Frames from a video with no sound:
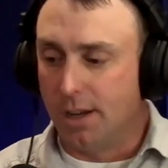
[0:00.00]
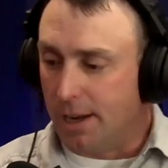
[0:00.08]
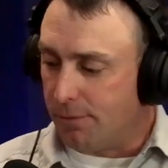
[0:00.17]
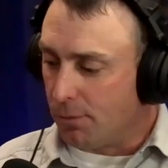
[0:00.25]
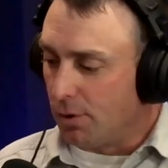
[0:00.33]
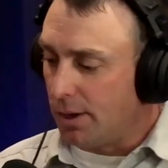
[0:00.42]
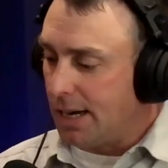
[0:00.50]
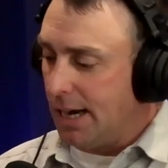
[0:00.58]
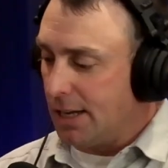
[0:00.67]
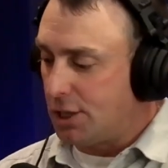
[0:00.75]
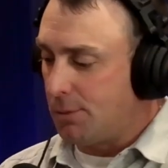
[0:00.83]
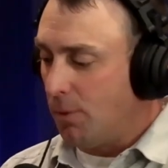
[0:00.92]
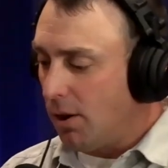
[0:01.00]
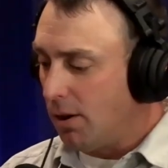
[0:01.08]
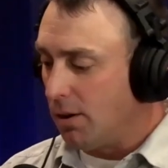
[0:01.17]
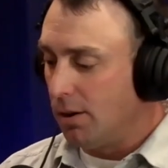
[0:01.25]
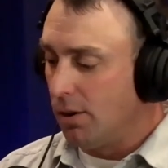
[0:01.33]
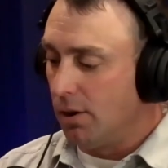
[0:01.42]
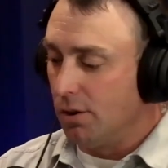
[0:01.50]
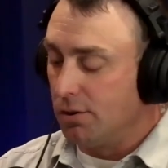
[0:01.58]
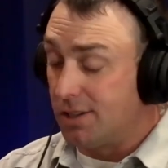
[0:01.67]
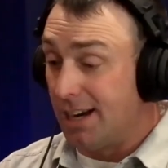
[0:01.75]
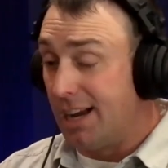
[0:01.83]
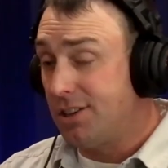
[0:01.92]
If we're looking at smaller
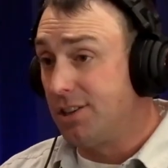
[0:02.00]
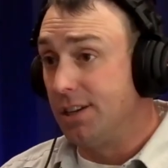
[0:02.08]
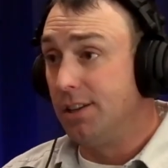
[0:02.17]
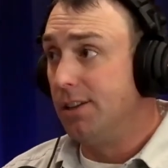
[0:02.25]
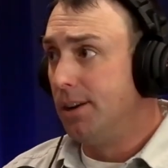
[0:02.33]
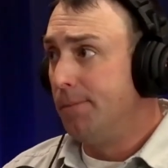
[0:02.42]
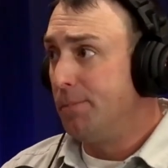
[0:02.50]
herds, and actually